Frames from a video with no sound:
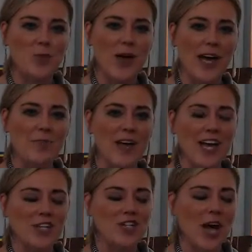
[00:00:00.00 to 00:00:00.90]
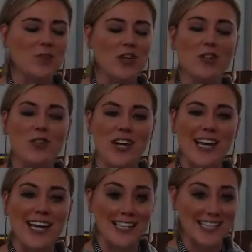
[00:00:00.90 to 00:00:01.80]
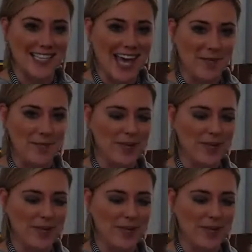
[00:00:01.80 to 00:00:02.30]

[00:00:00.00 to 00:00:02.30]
Web, Chapter 3, Escape.